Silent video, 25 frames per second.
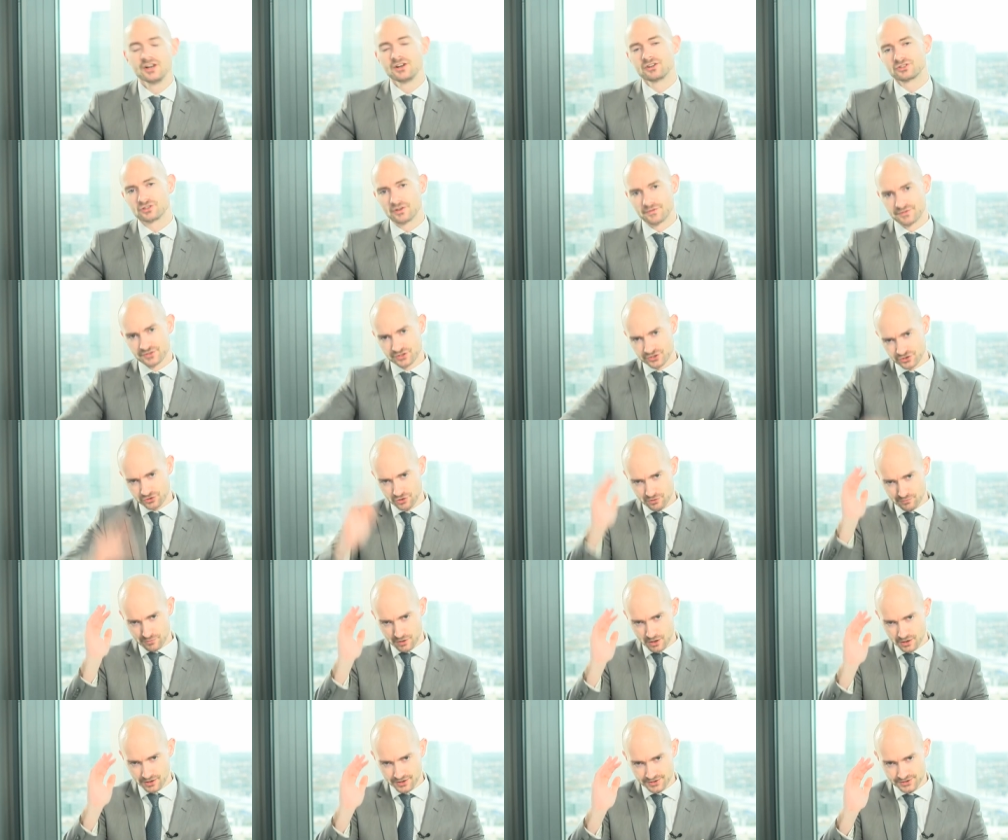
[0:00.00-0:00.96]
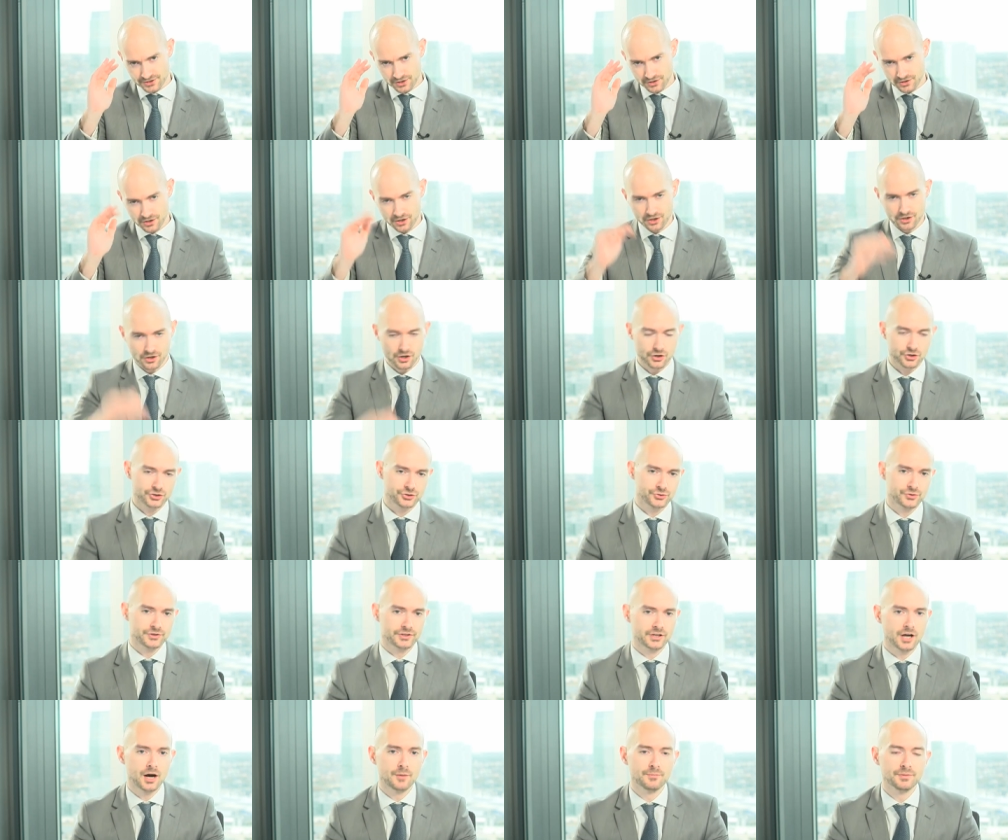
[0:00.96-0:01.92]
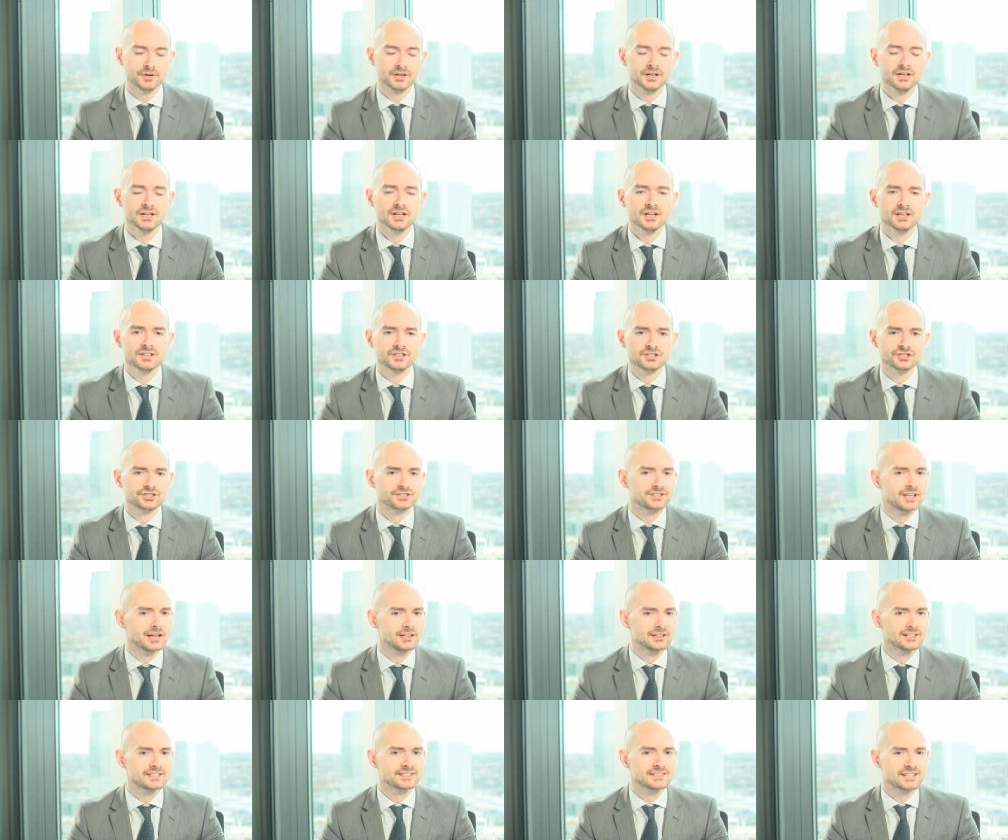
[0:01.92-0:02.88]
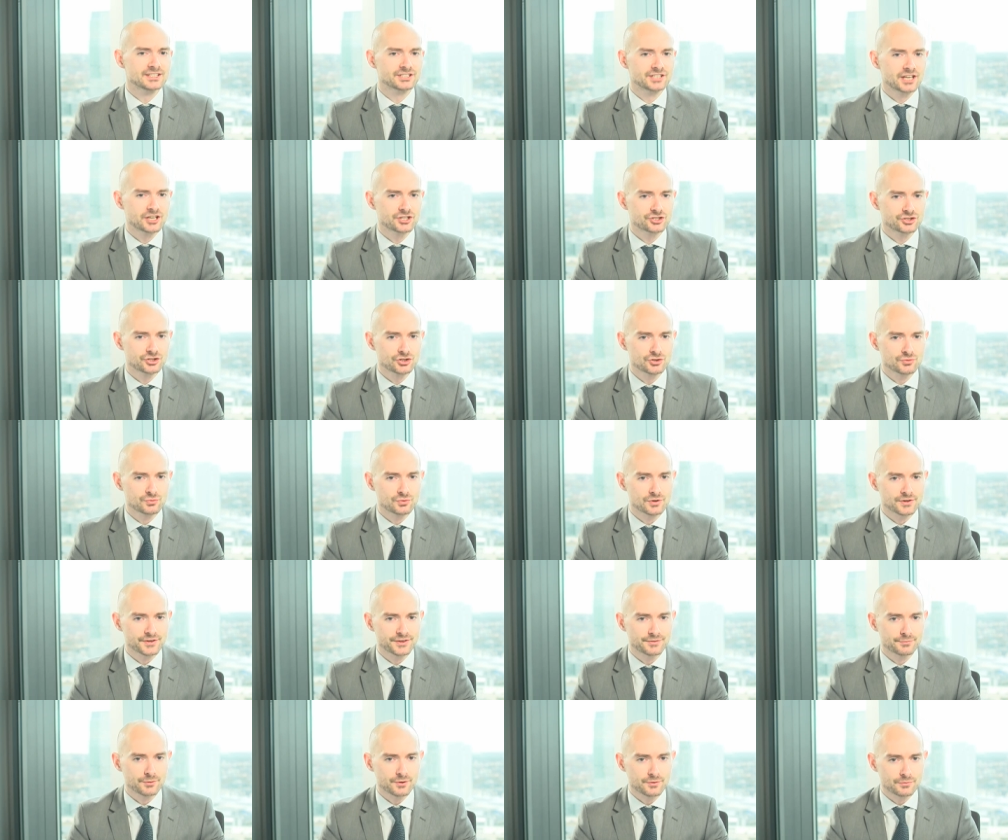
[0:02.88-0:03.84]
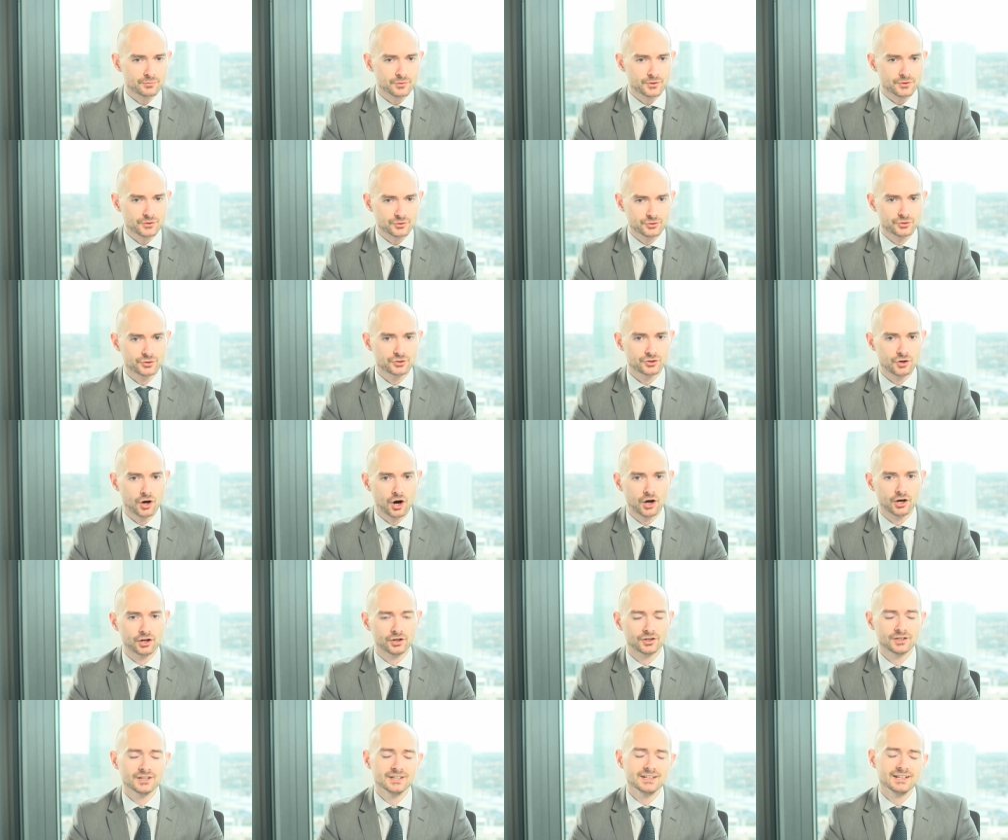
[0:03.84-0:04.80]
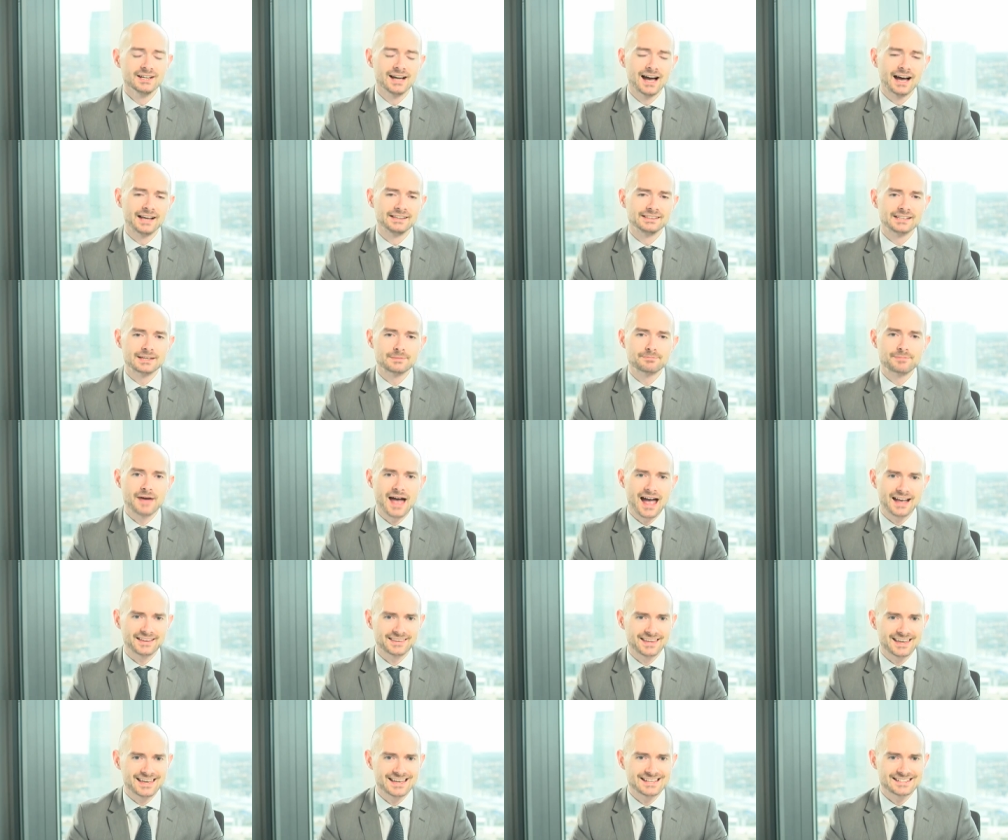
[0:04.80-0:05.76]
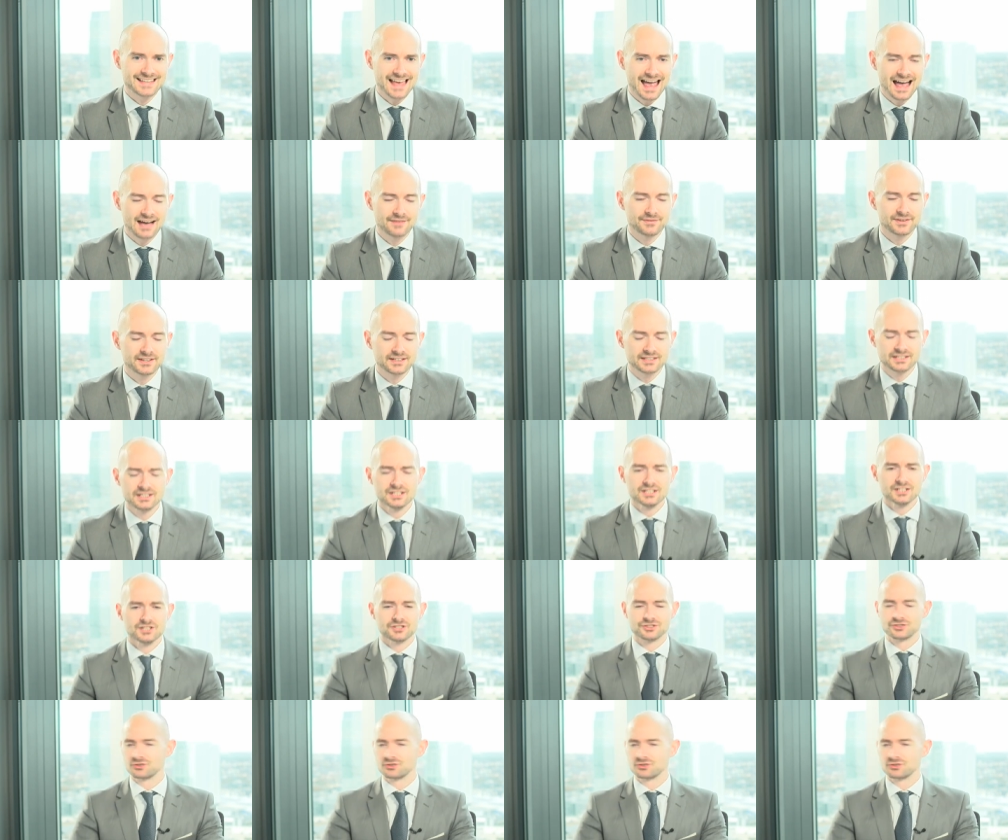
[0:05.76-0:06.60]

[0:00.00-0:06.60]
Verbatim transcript: Obviously, stock markets are, are, are shooting up, but there still is this issue with, with, with crude oil and the impact that it's having.